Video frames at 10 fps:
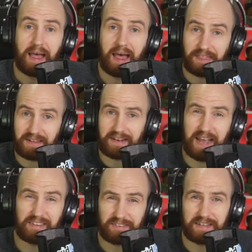And then the
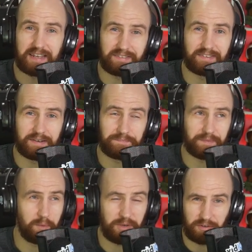next thing is that,
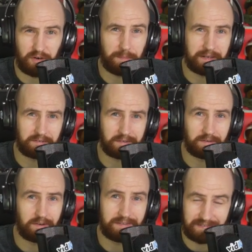and we talk about this a
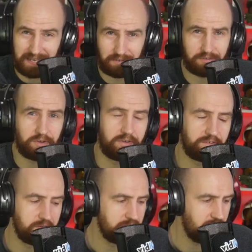lot, and Dan's taught
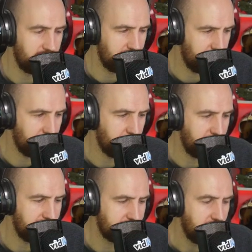us a, a, a lot
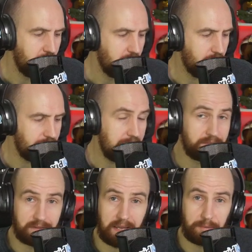about this on
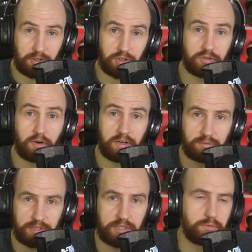his gaming
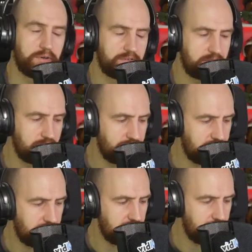tutorials, which you want to see on the
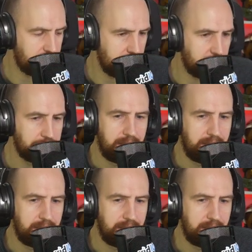vidIQ channel,